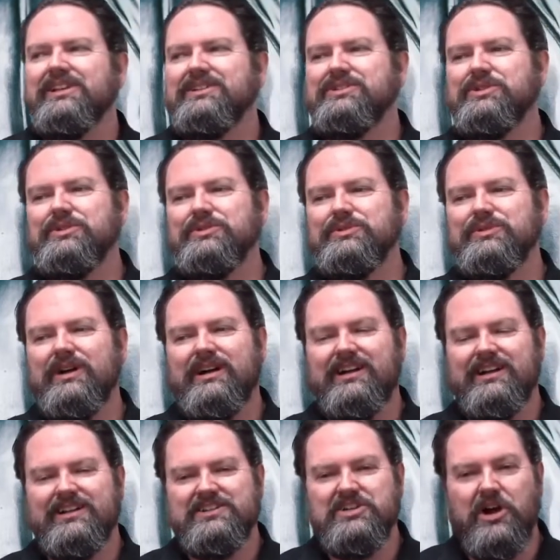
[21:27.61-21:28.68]
to
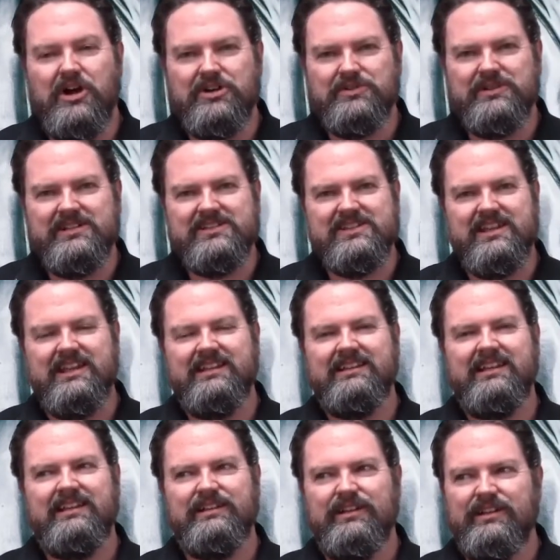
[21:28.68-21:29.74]
uh, Tartarus
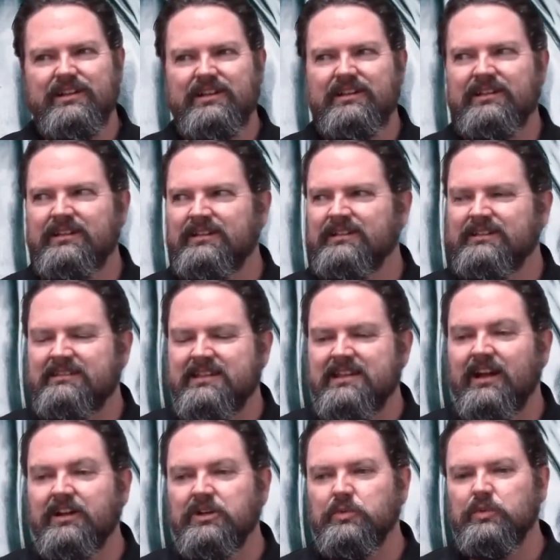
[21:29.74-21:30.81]
and, the, and the
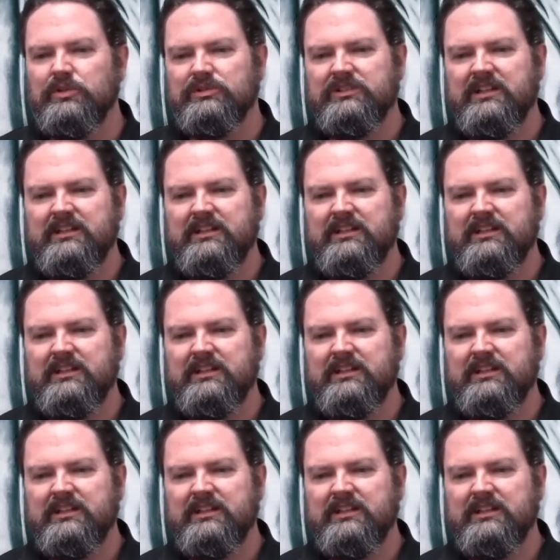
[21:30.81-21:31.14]
underworld.